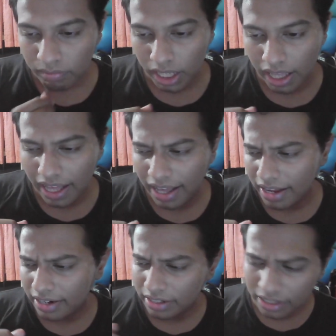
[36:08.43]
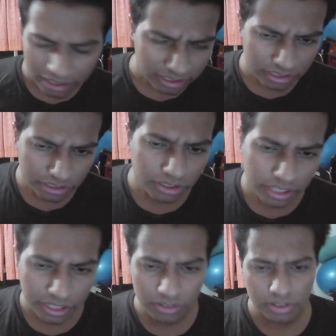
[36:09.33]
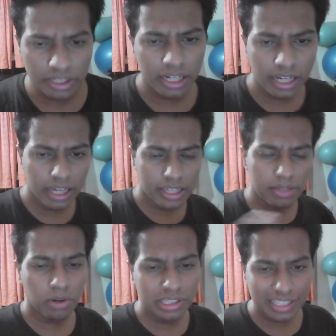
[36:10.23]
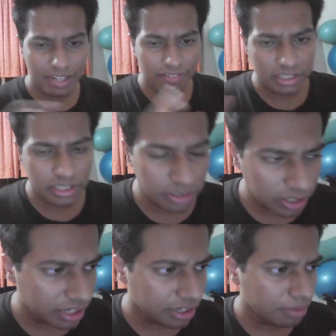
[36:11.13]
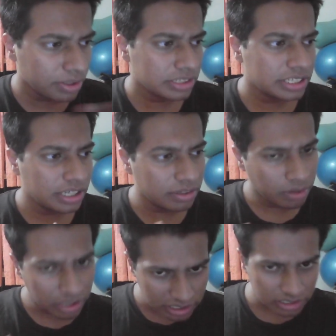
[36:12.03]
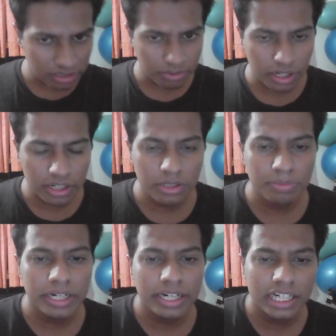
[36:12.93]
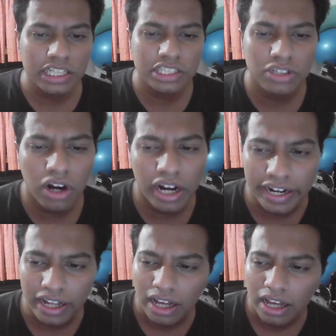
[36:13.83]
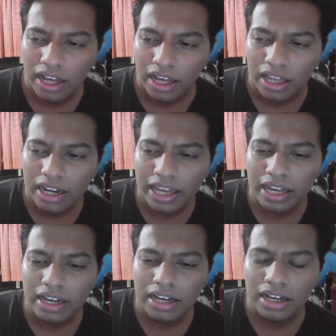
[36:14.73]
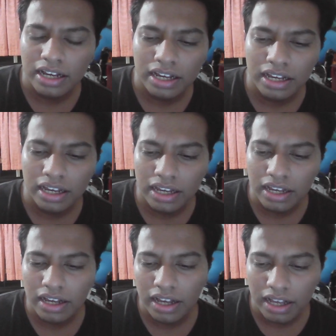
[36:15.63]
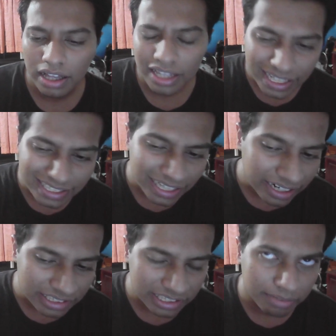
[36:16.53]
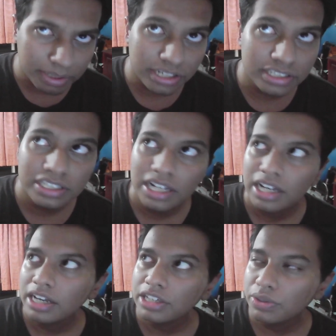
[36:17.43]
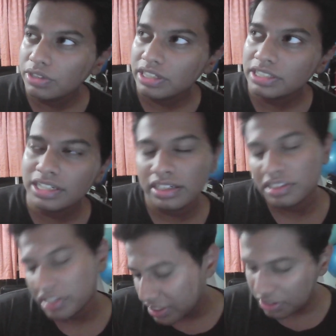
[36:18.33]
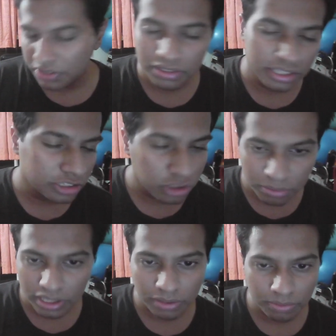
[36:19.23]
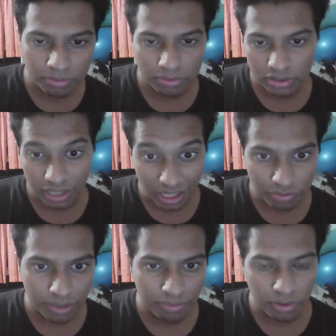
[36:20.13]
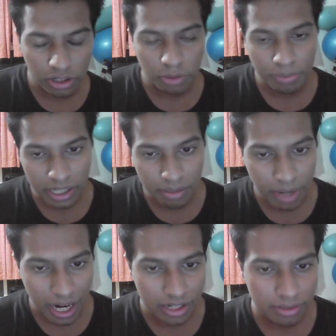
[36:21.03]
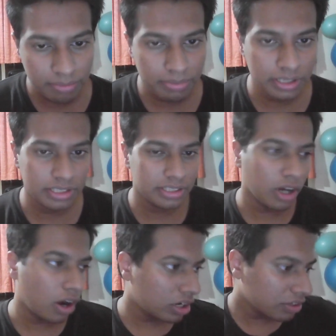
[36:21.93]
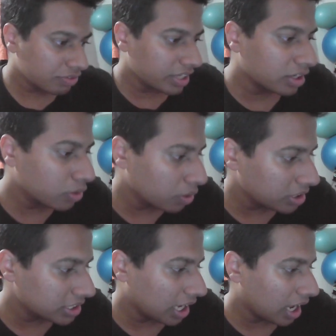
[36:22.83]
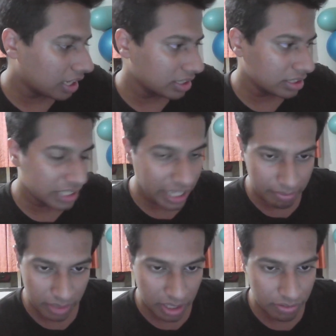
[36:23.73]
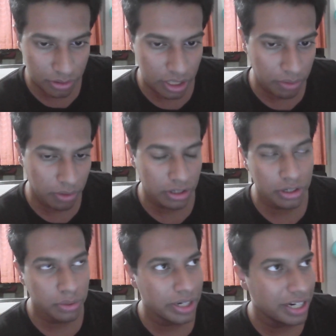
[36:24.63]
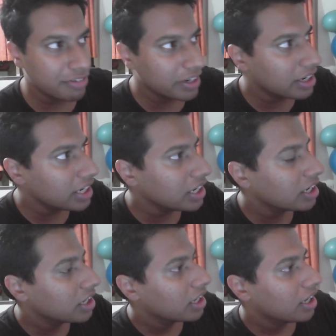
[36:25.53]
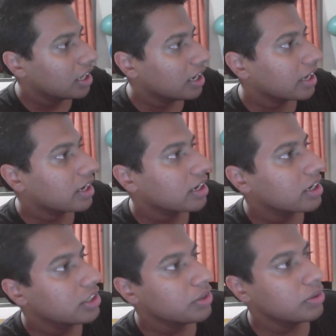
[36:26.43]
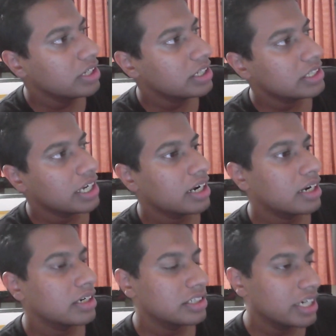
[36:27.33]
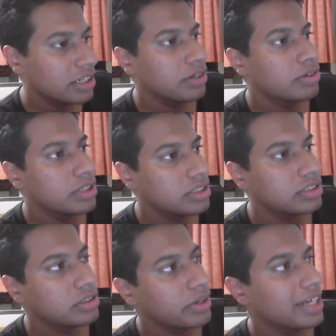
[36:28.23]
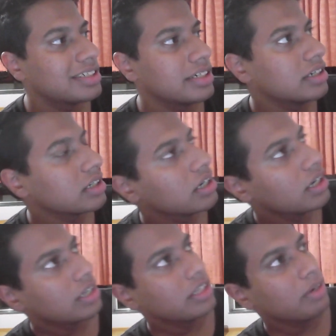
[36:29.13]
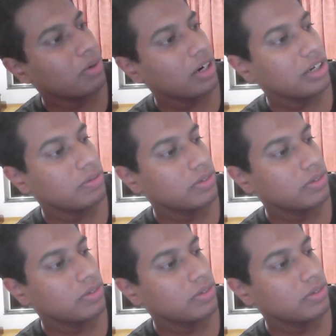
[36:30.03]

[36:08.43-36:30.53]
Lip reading: And so, you know, he wants everything to continue because he wants the world to be destroyed. Like, it's interesting because Jonas and single Jonas, none of them want to become Adam, but all of their goals are the same, even though they want to do it differently. Like, Jonas and single Jonas, to an extent, they want to